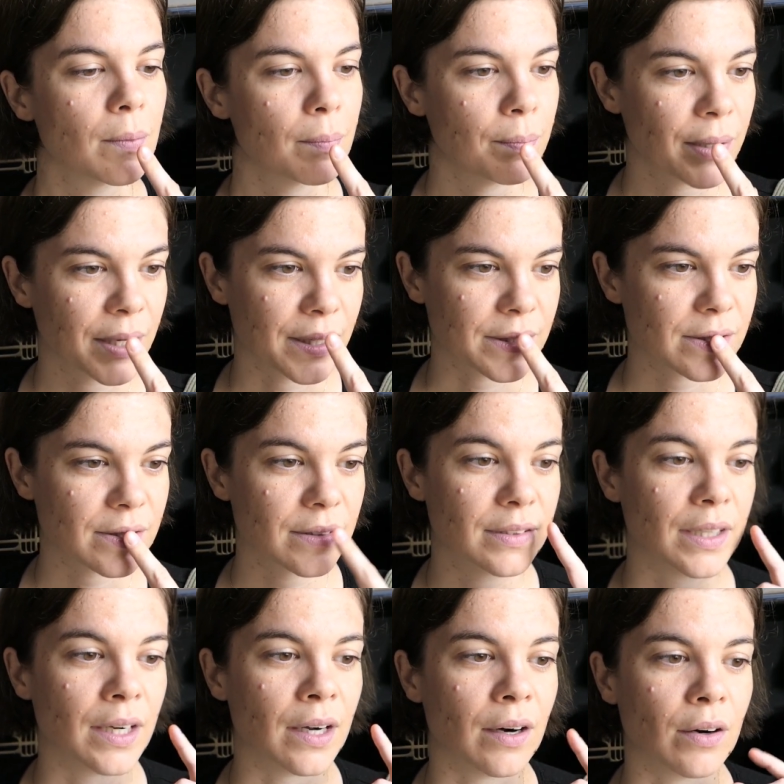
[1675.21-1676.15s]
but
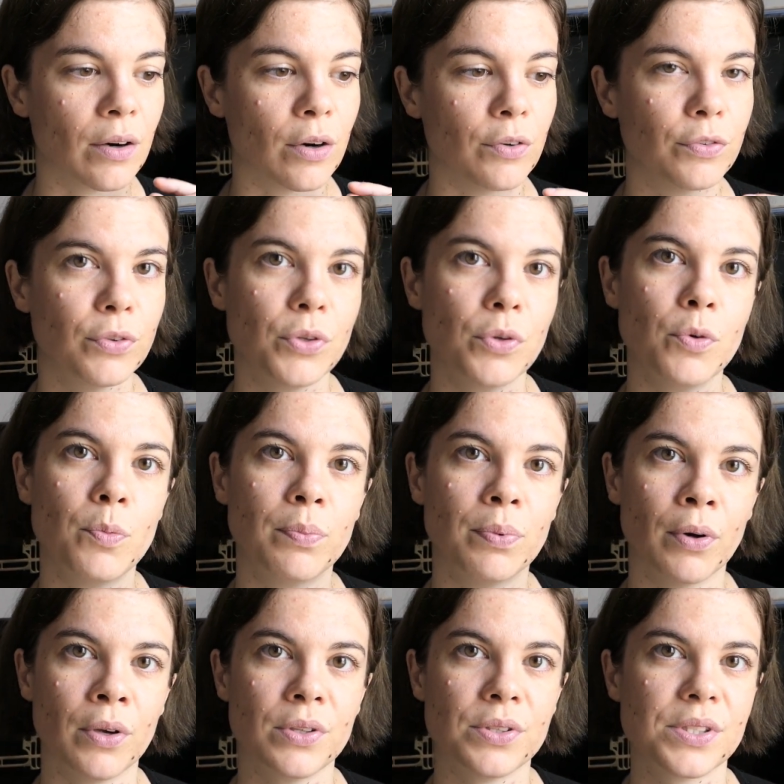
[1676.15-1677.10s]
there are a few
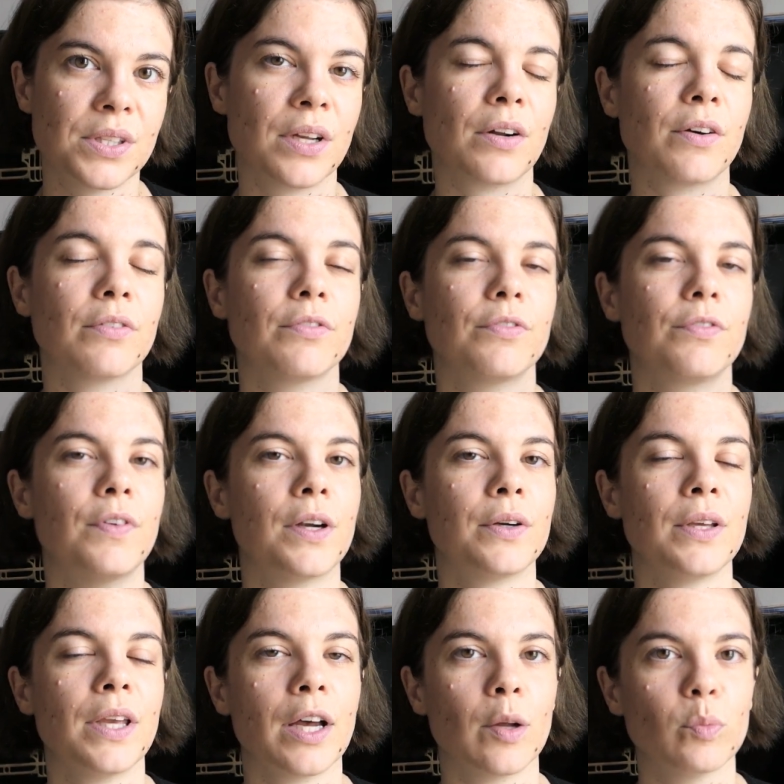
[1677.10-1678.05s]
points that are
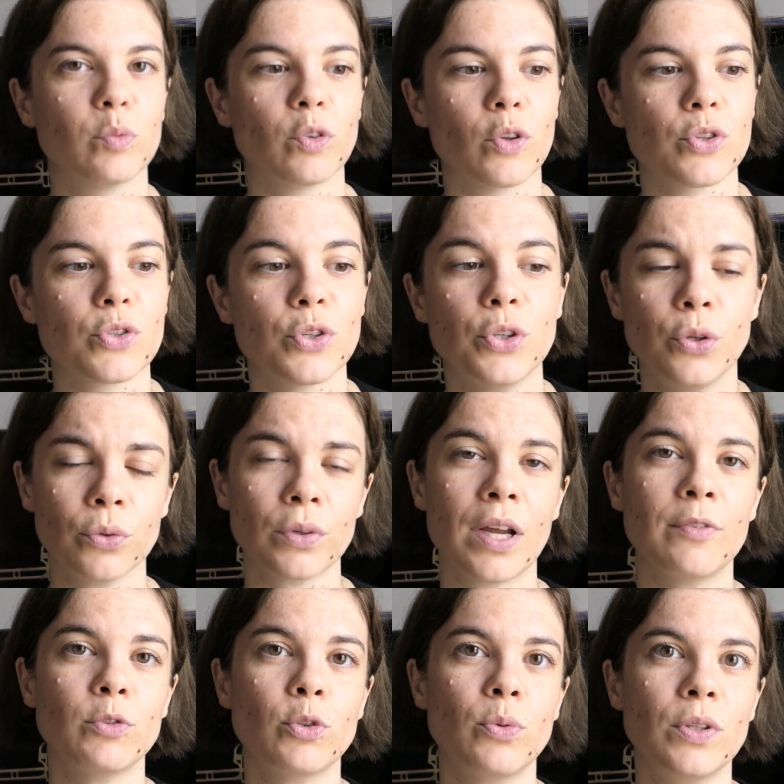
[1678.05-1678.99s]
very helpful. So you don't
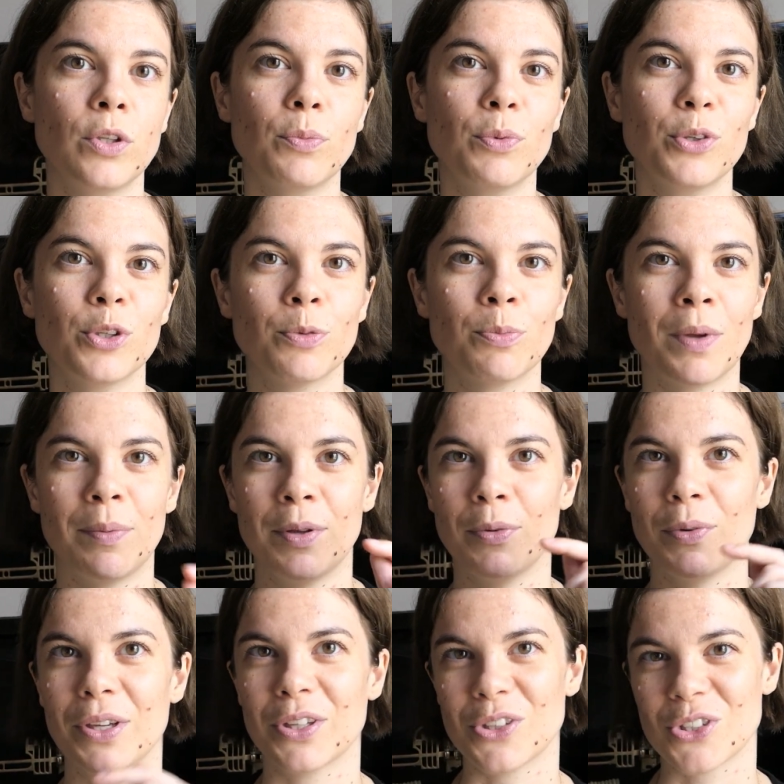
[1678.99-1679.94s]
have to read the book. Maybe
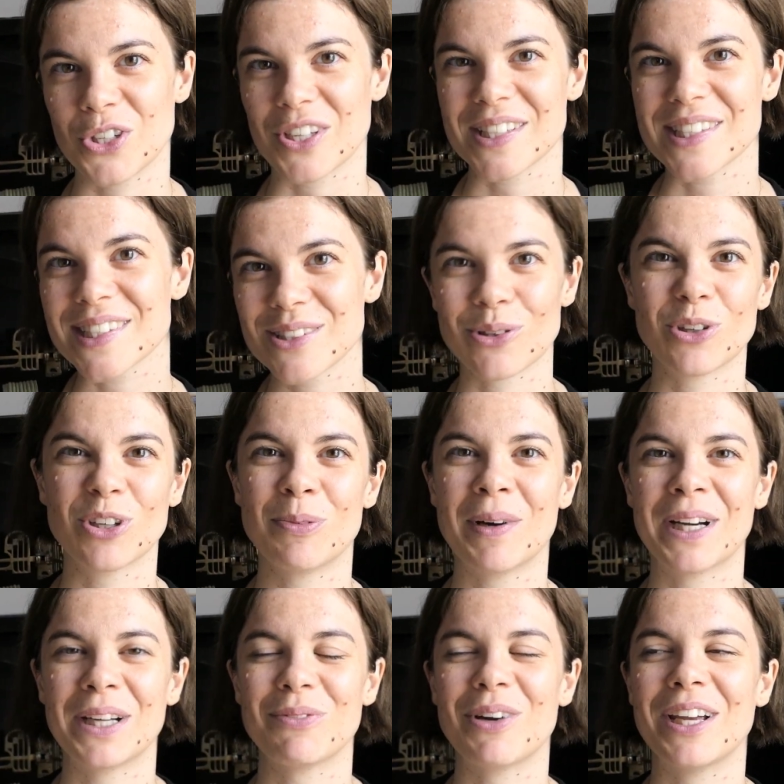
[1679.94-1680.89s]
we can just talk
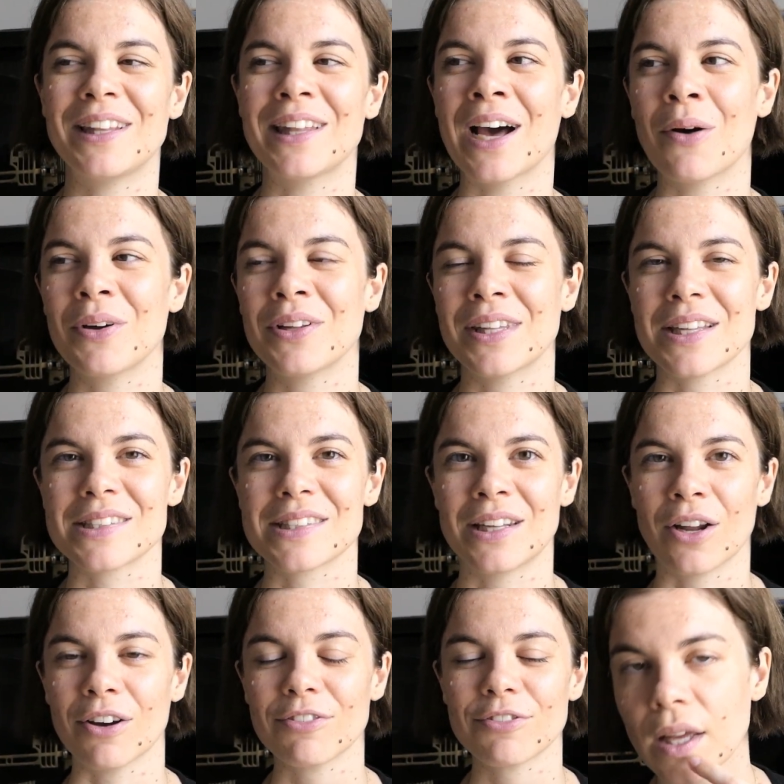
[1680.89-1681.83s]
about it right now, and that's
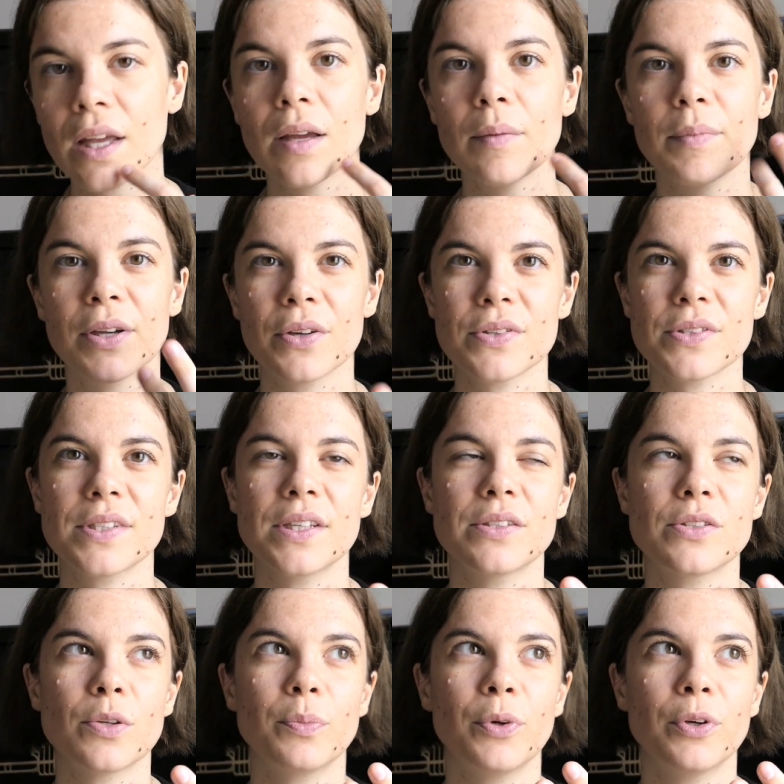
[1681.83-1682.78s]
enough. Because
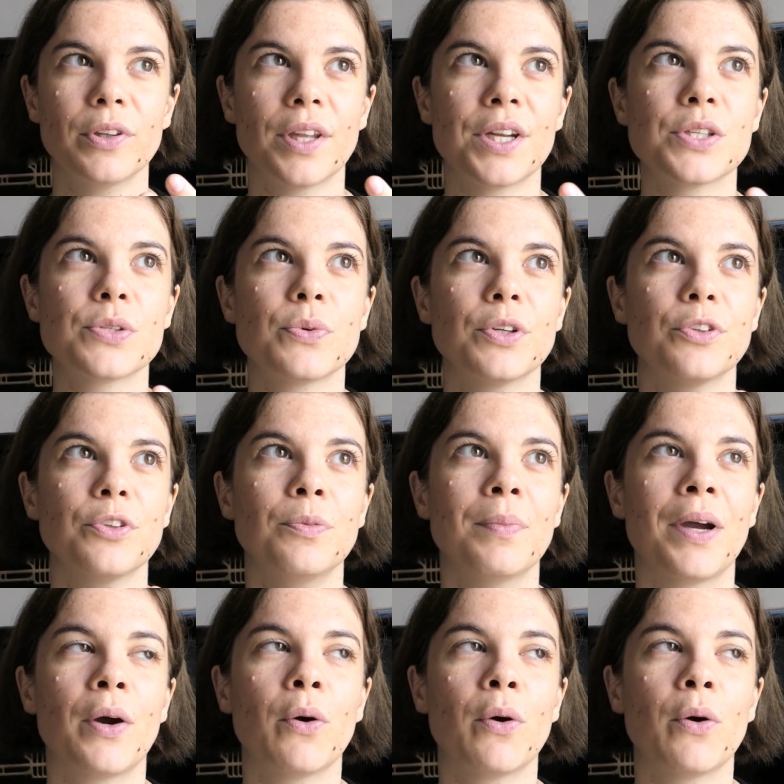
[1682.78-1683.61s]
it's a book that is written by